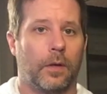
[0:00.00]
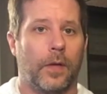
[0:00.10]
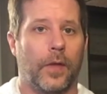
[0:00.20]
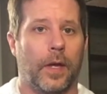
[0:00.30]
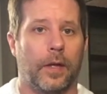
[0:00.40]

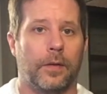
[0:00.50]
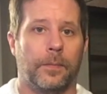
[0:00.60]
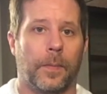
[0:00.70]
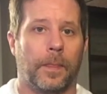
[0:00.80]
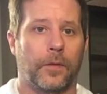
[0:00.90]
And then,
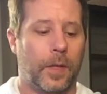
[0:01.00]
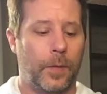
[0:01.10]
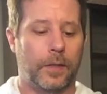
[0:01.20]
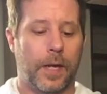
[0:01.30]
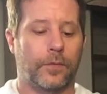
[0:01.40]
so that
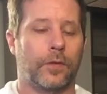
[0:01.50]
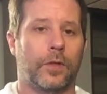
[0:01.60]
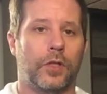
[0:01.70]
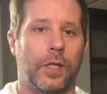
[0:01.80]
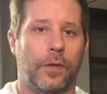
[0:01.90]
means after the
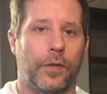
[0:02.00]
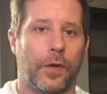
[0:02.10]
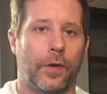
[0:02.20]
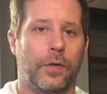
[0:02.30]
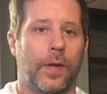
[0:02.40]
G, the
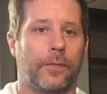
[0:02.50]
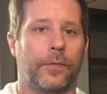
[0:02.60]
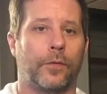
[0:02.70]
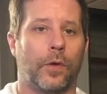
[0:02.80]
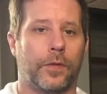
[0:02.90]
third, you have the
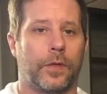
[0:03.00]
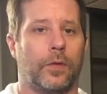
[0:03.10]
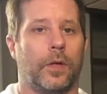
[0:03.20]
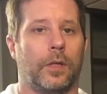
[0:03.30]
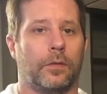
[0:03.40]
4th degree.